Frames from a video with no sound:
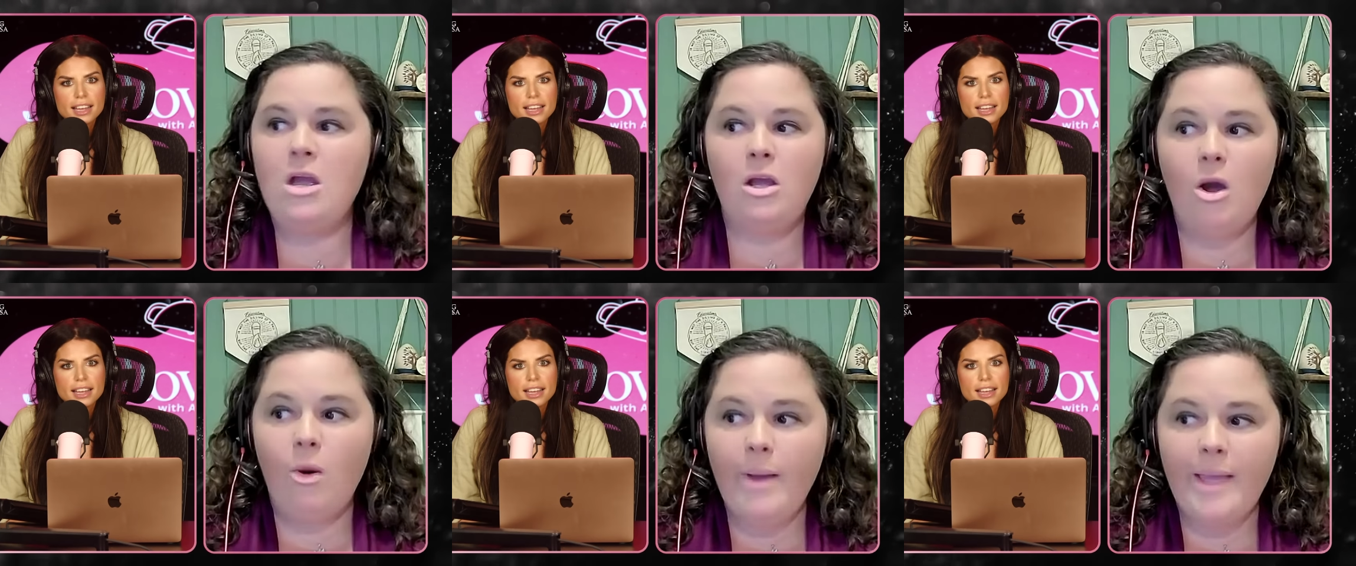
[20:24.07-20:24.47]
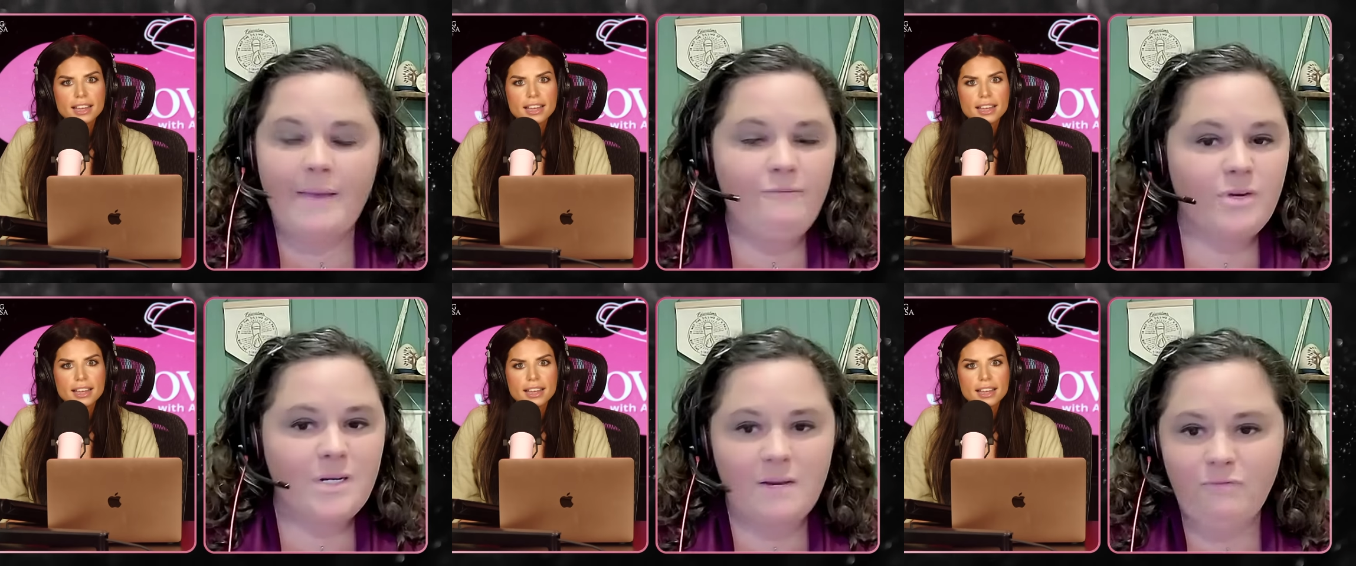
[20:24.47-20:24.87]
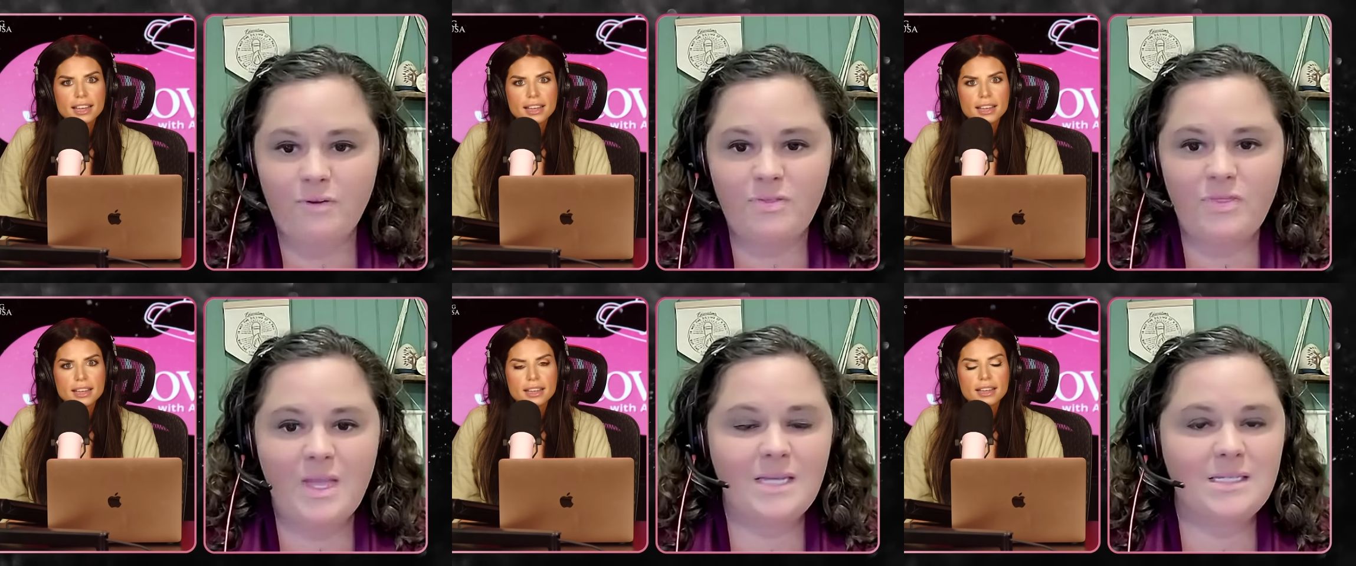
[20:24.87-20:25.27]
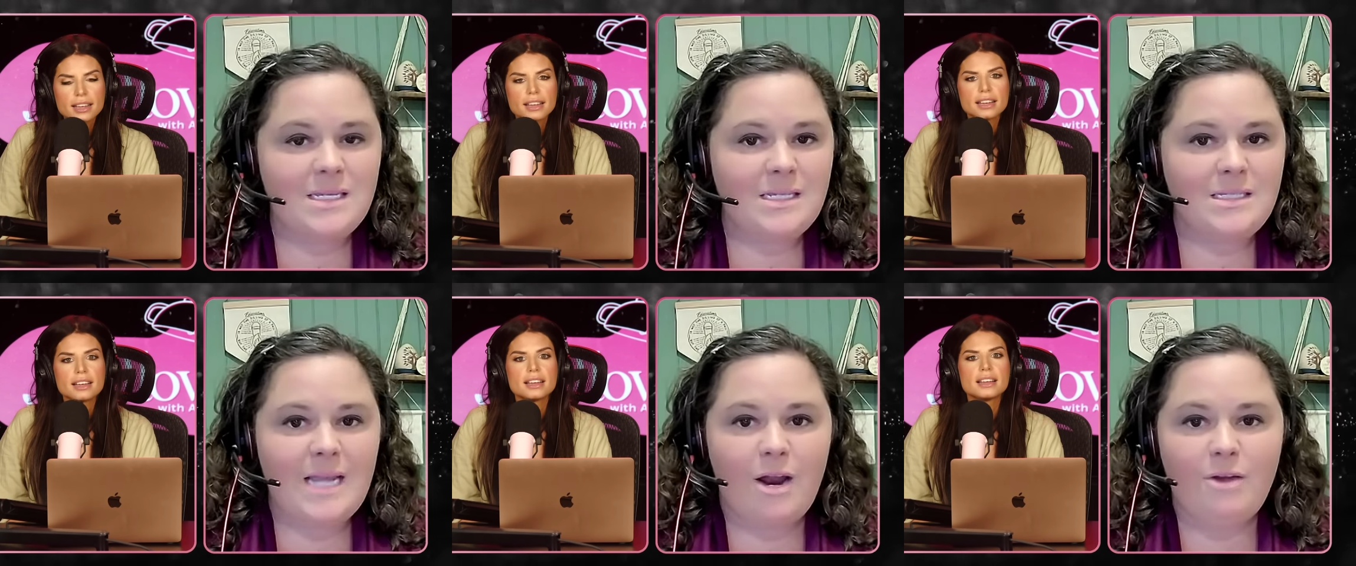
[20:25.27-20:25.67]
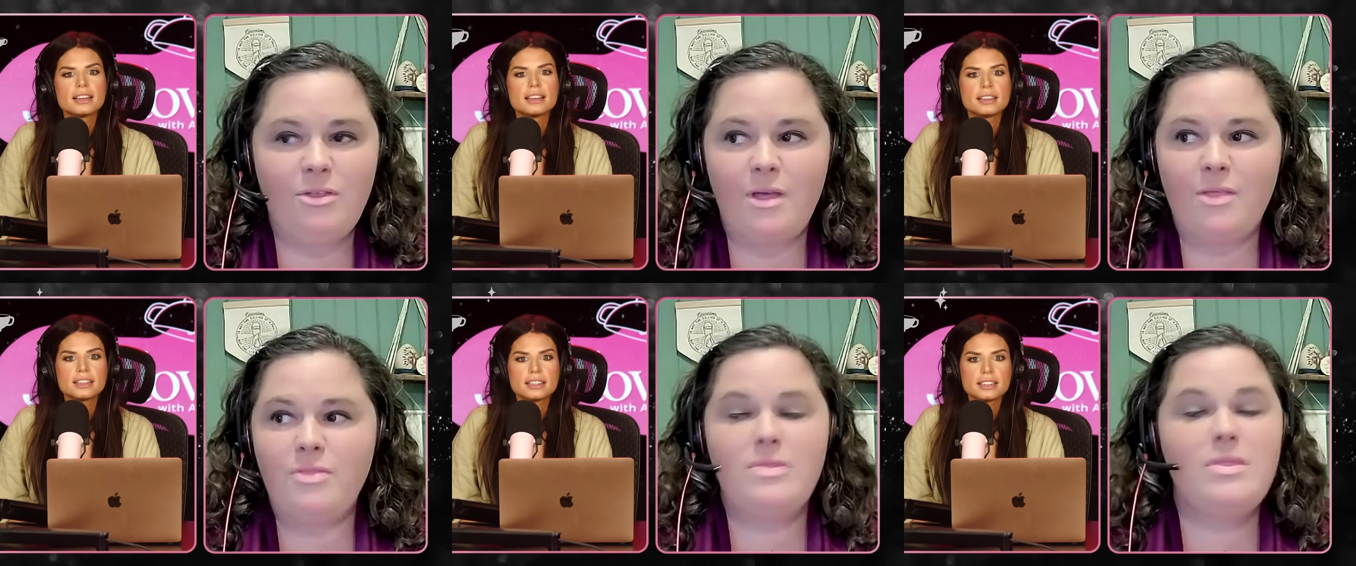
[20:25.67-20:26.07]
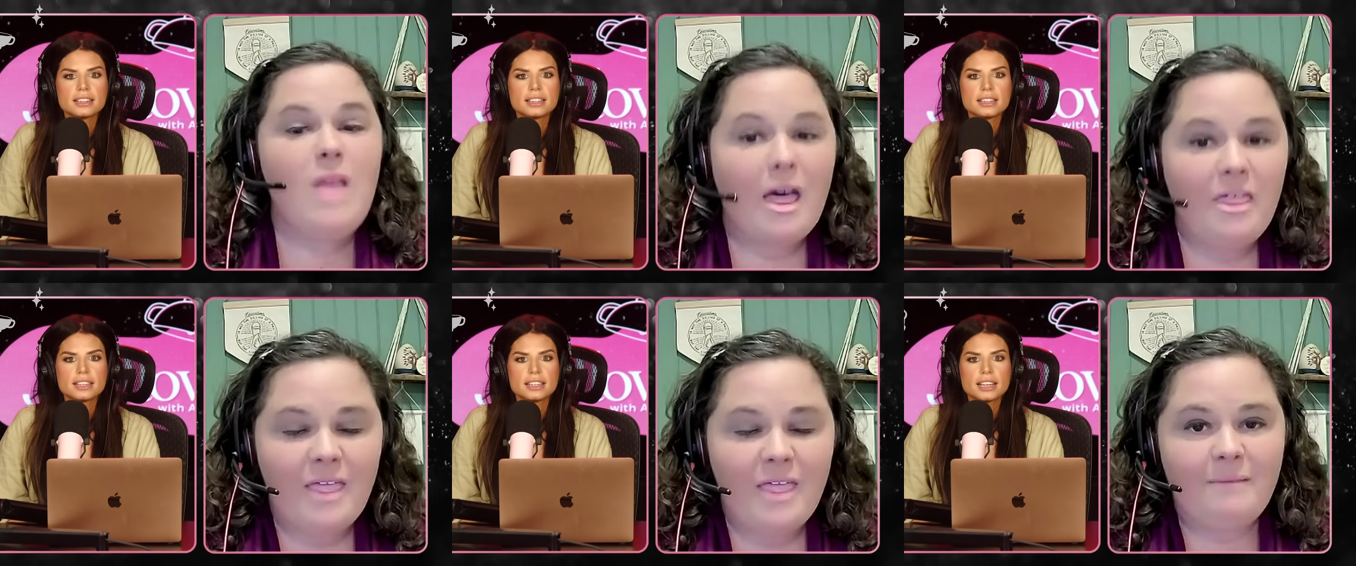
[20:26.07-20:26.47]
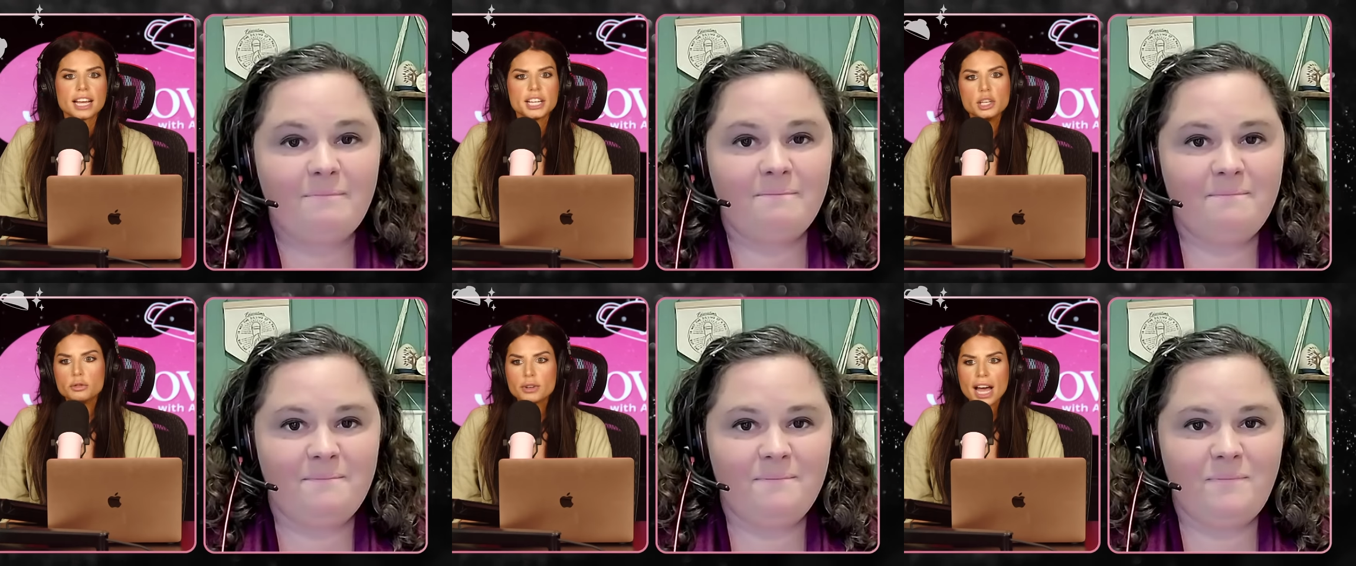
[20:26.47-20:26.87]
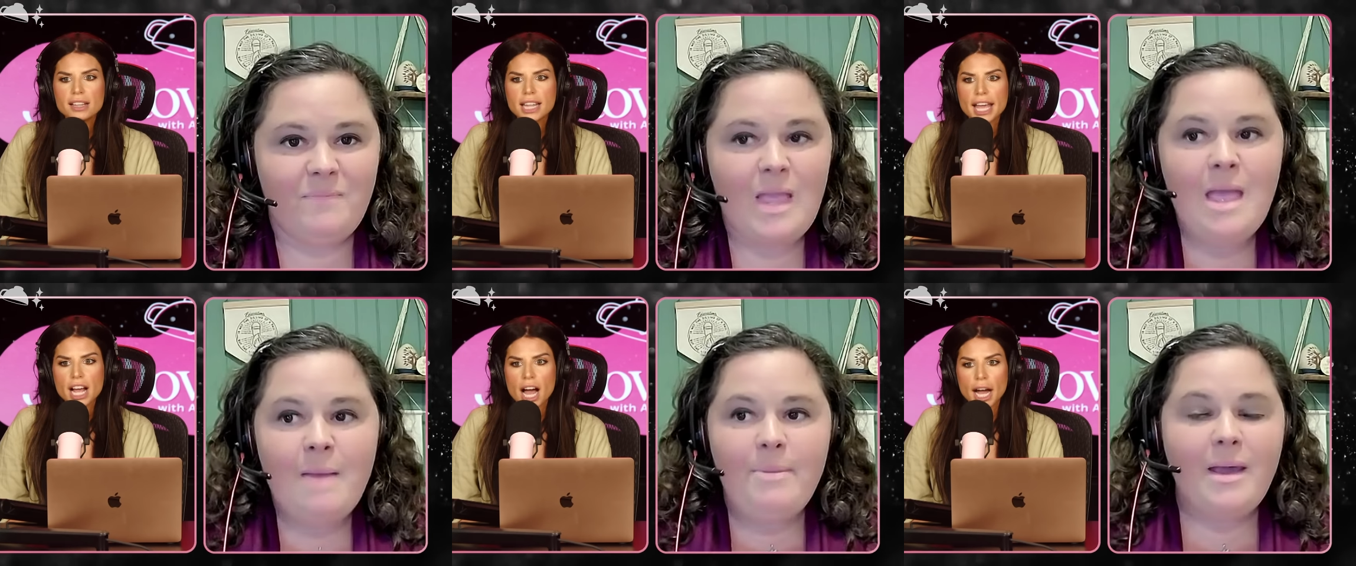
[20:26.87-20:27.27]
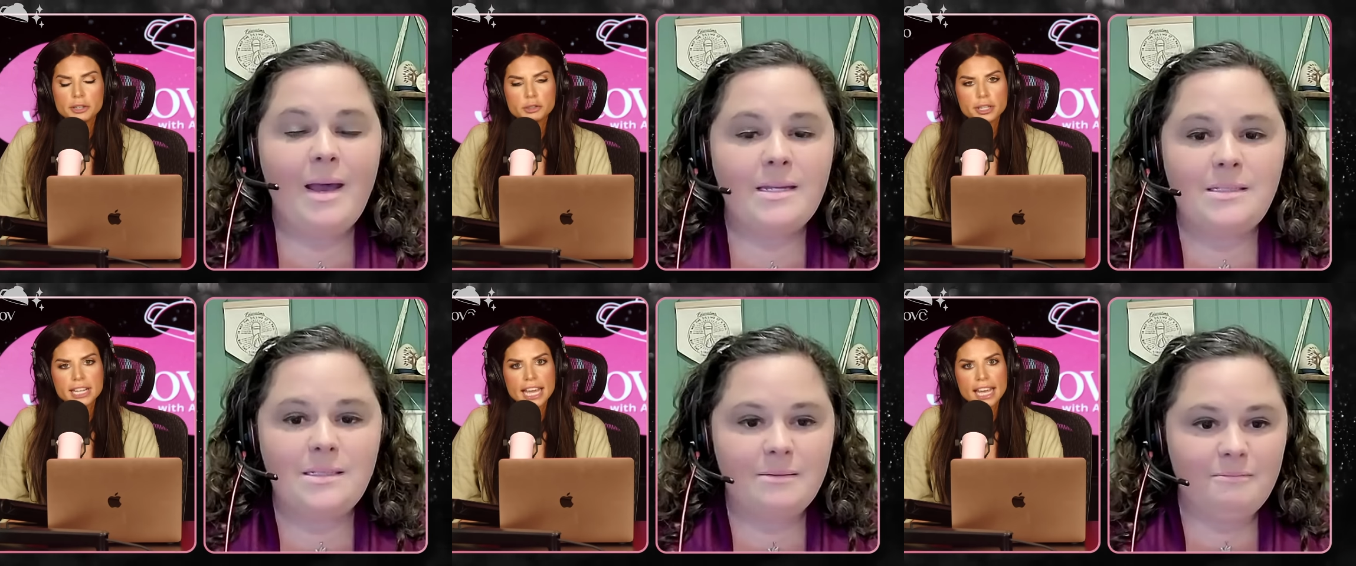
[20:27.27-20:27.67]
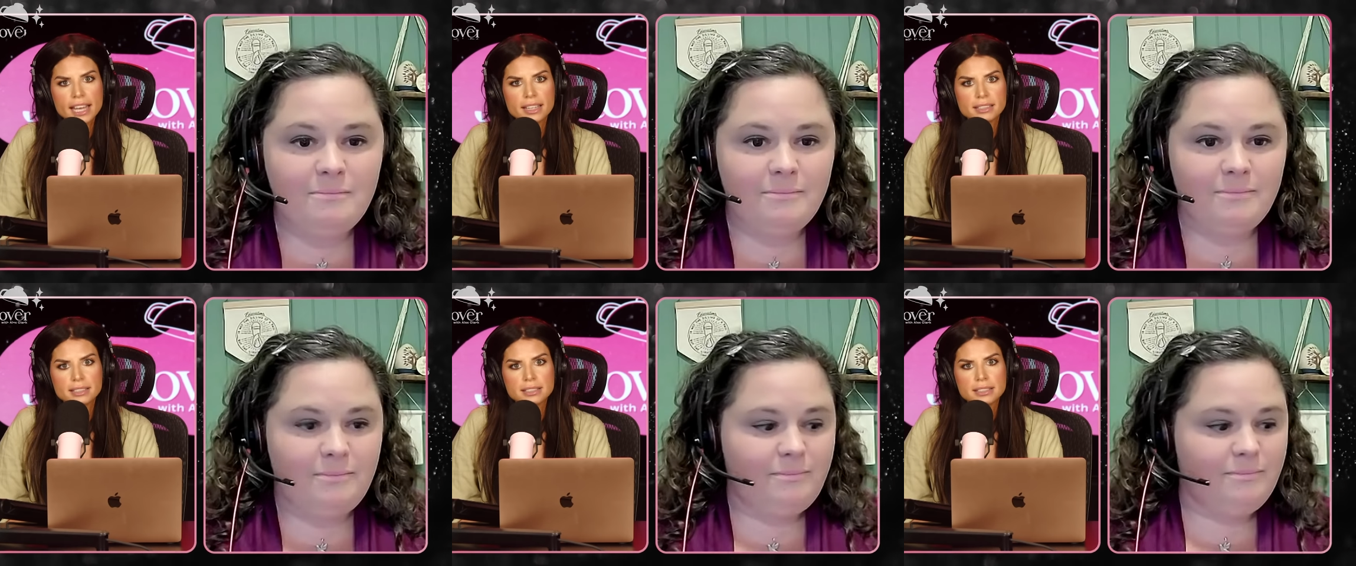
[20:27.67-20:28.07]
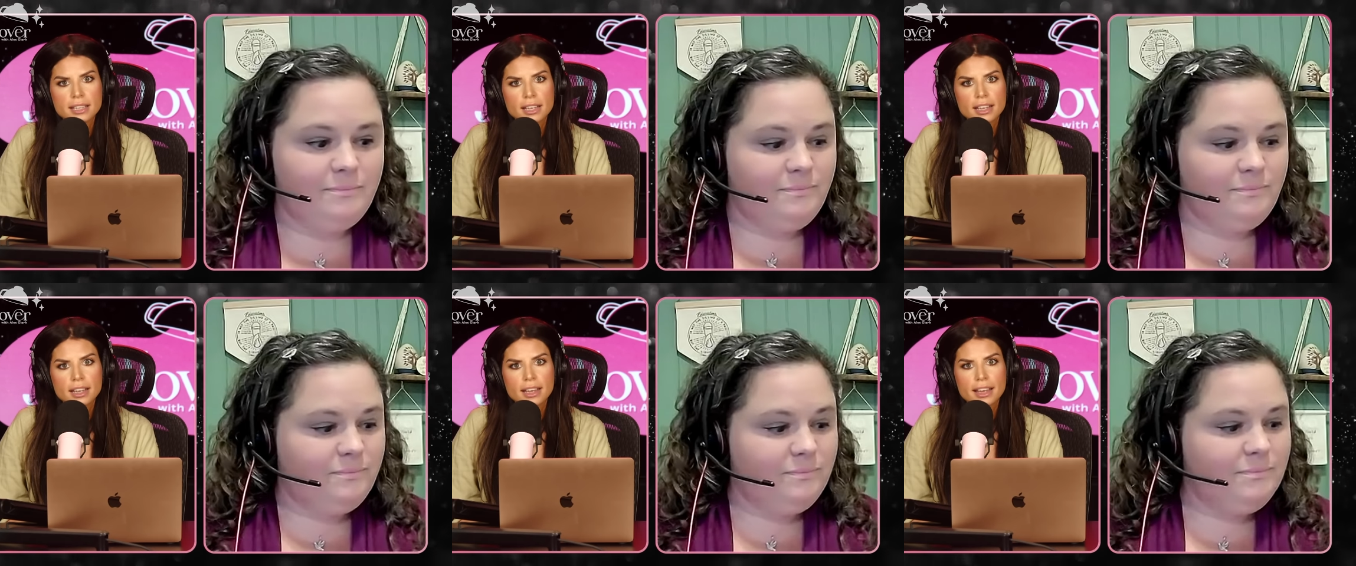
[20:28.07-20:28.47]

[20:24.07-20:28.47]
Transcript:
Speaker 1: going in for different things, this, that, or the other, nothing. And you've got like because, 100 kids.